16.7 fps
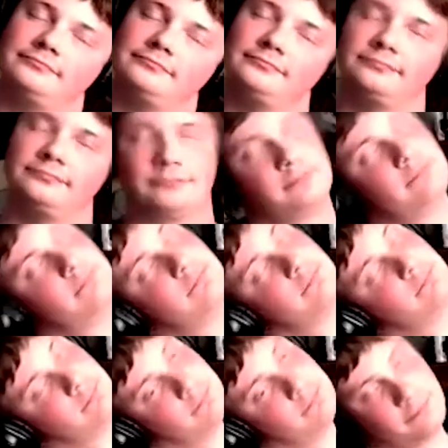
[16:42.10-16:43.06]

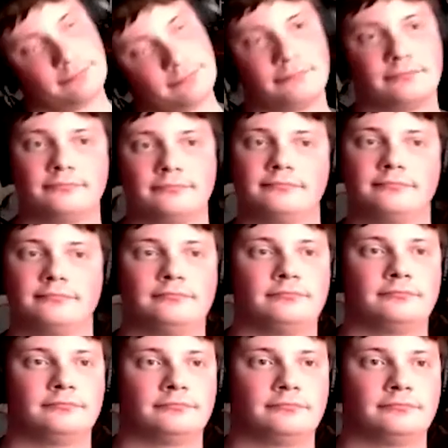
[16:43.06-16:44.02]

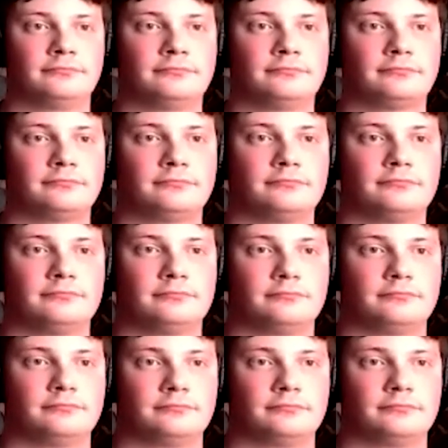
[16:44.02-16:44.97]

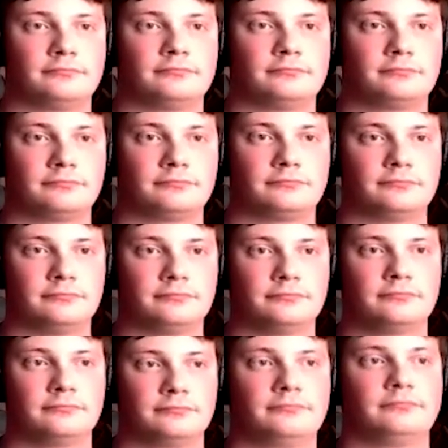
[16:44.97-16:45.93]

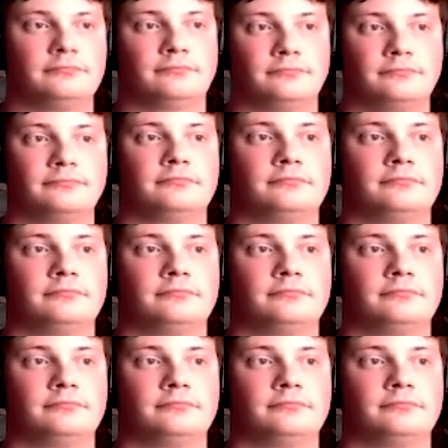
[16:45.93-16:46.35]
The person shown says nothing.